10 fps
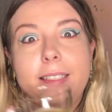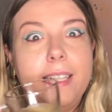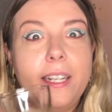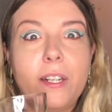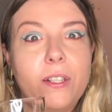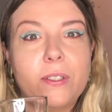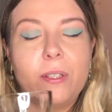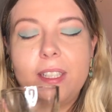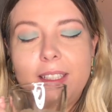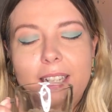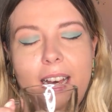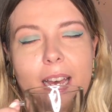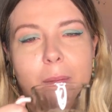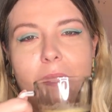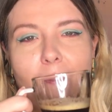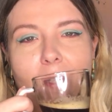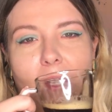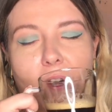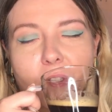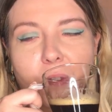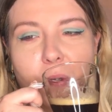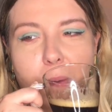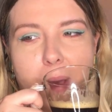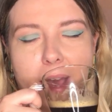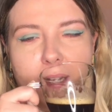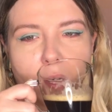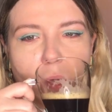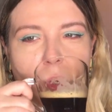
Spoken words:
sneakers all the time, it's really hard to go back.